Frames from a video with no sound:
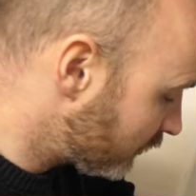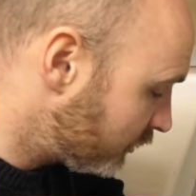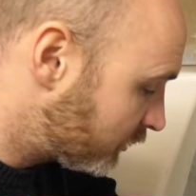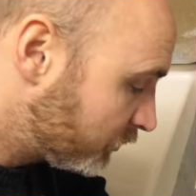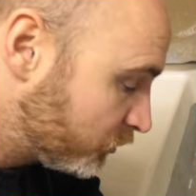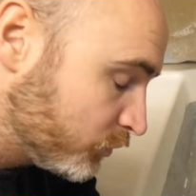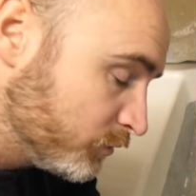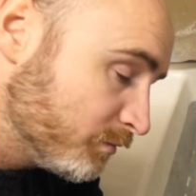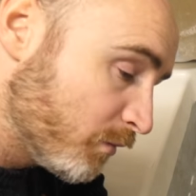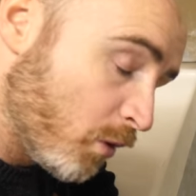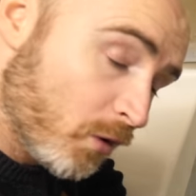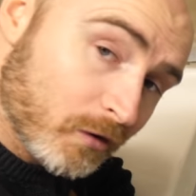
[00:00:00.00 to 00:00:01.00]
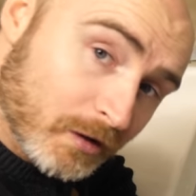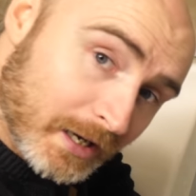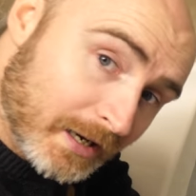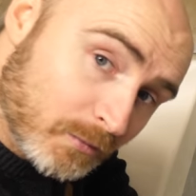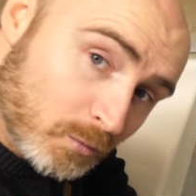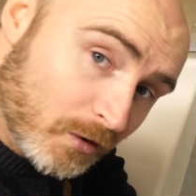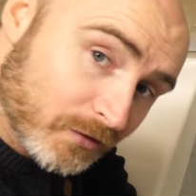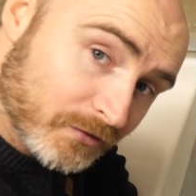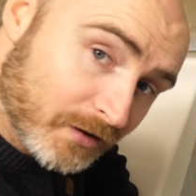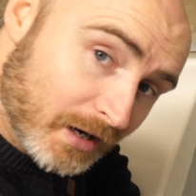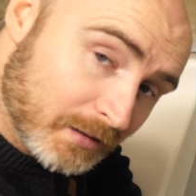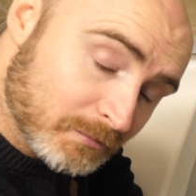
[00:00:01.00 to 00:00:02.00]
that you can do more at one
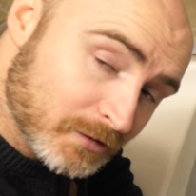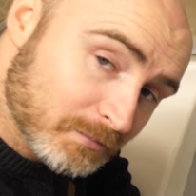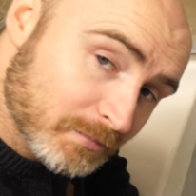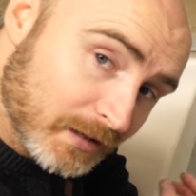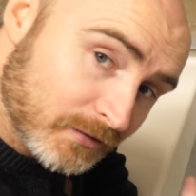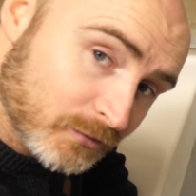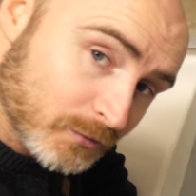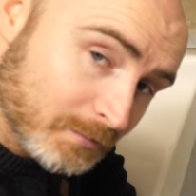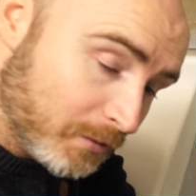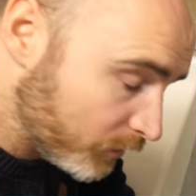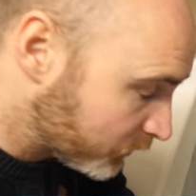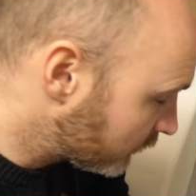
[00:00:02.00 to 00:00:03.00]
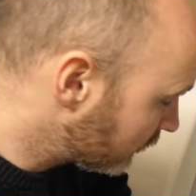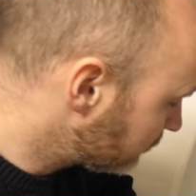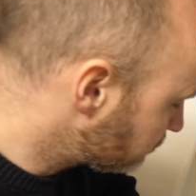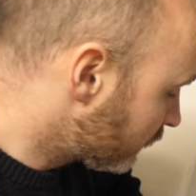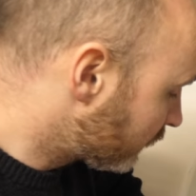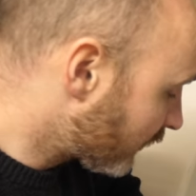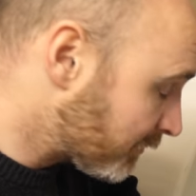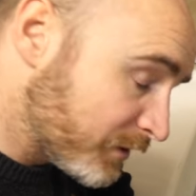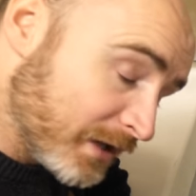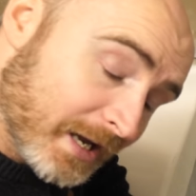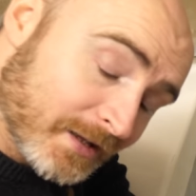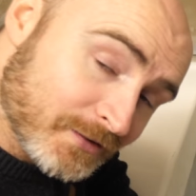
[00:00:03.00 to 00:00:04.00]
time compared to epoxy. Some of
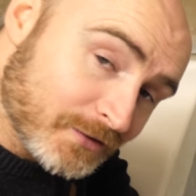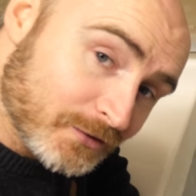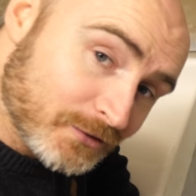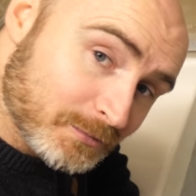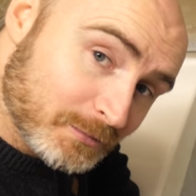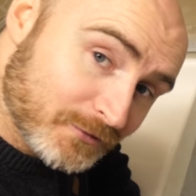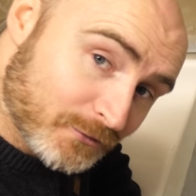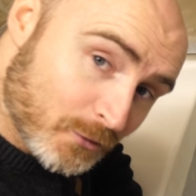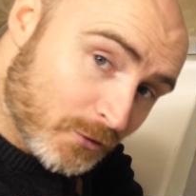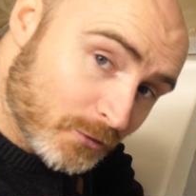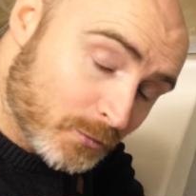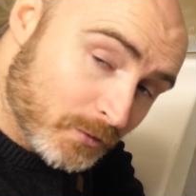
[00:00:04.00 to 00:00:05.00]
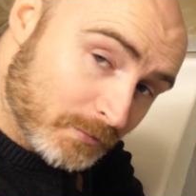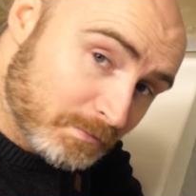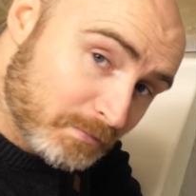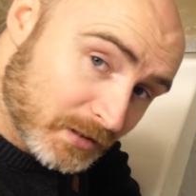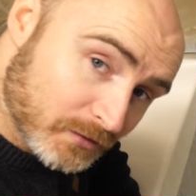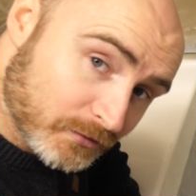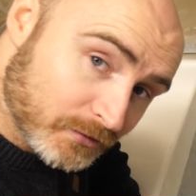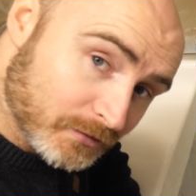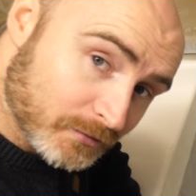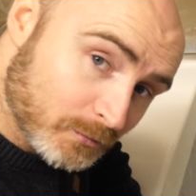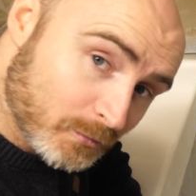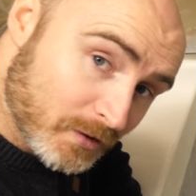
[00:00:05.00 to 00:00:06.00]
the Hanses before were built
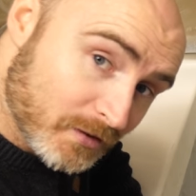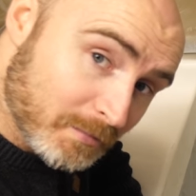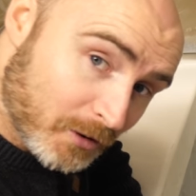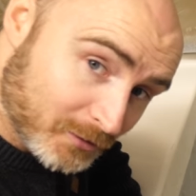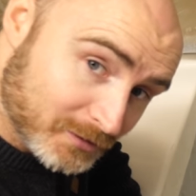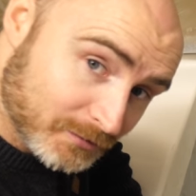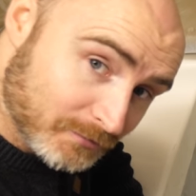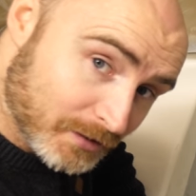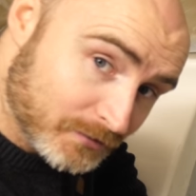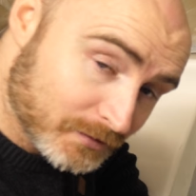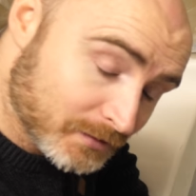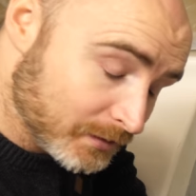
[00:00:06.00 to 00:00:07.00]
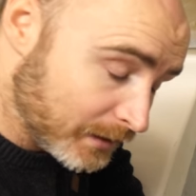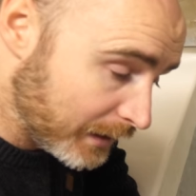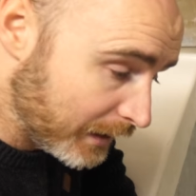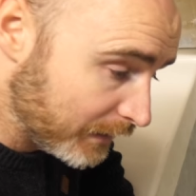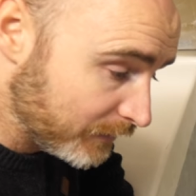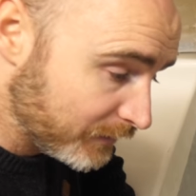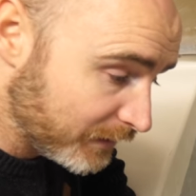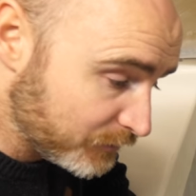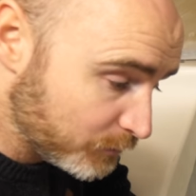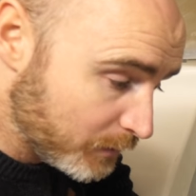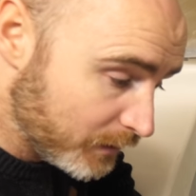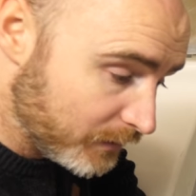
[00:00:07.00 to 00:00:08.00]
with epoxy resin and
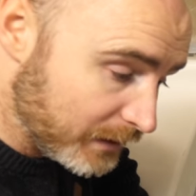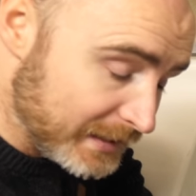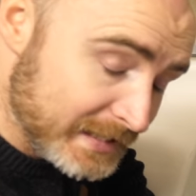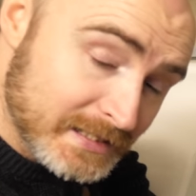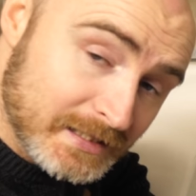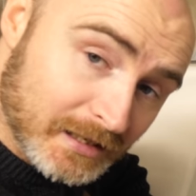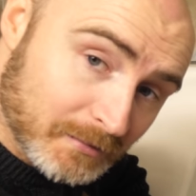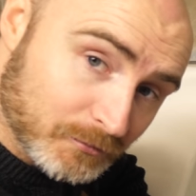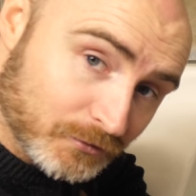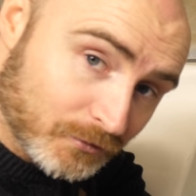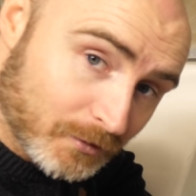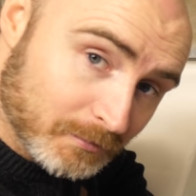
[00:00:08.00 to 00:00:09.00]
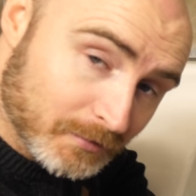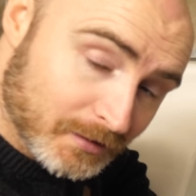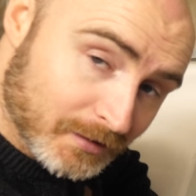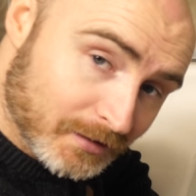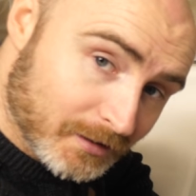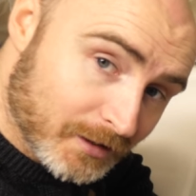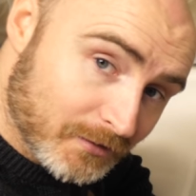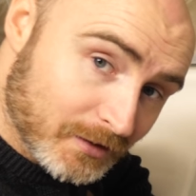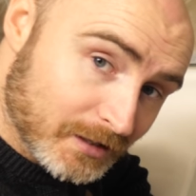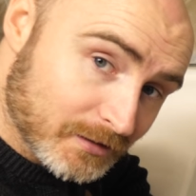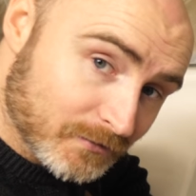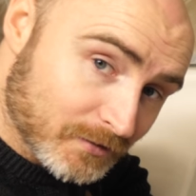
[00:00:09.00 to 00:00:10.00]
that's where the E comes from at
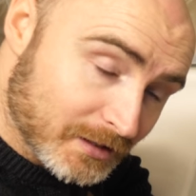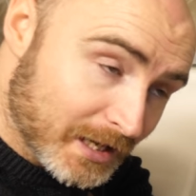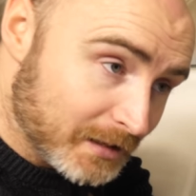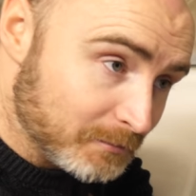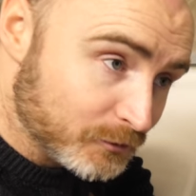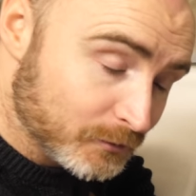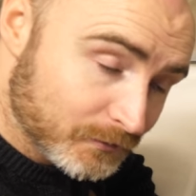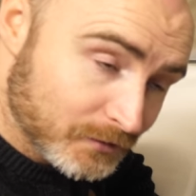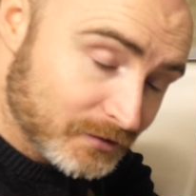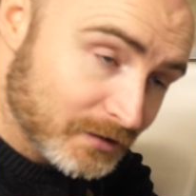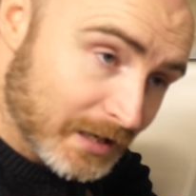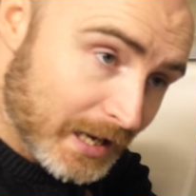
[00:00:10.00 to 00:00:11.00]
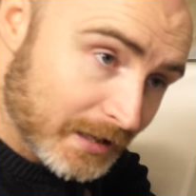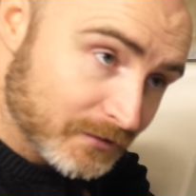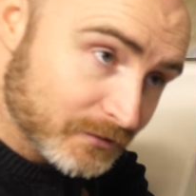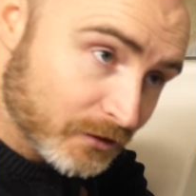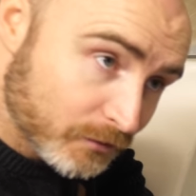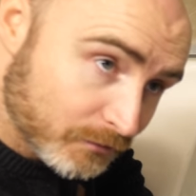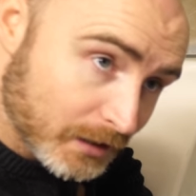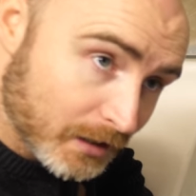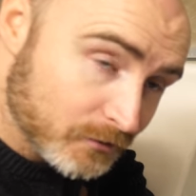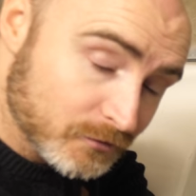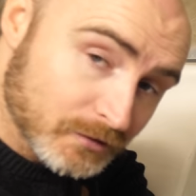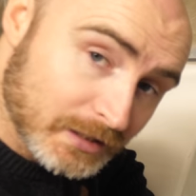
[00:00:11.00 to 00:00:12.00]
the end of the name. So if you see a Hanse
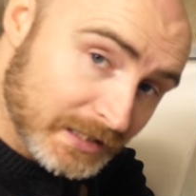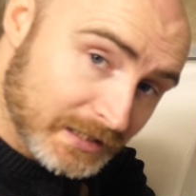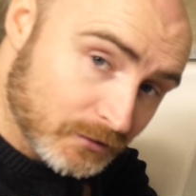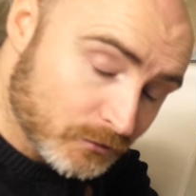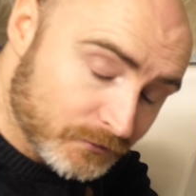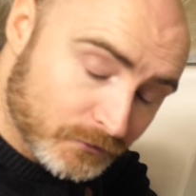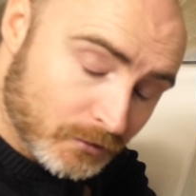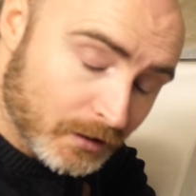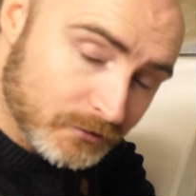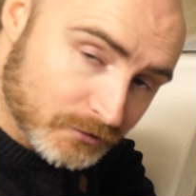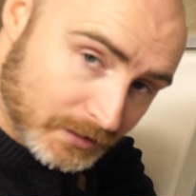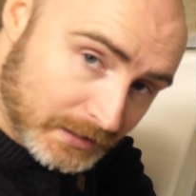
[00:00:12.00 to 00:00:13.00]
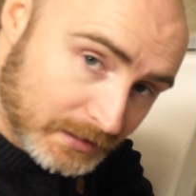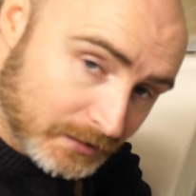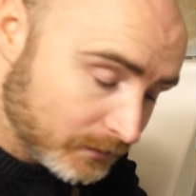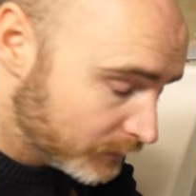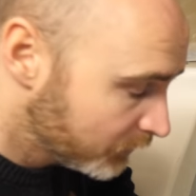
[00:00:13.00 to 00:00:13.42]
300E or 400E,